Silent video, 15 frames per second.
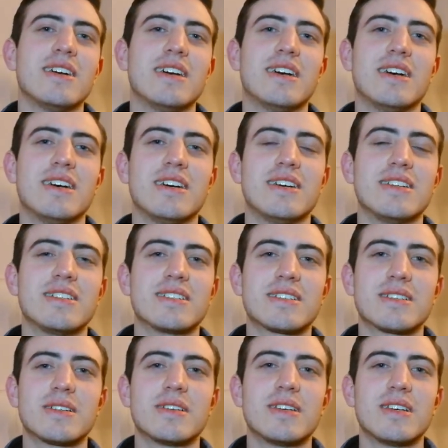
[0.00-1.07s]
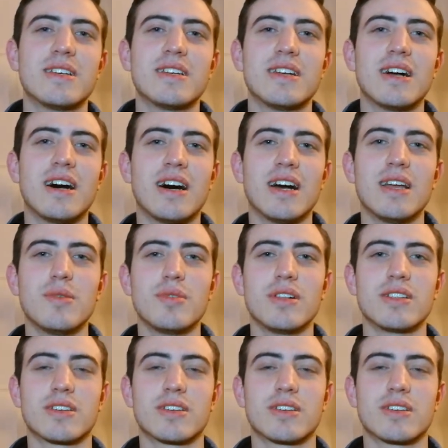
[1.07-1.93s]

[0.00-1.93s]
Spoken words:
And I will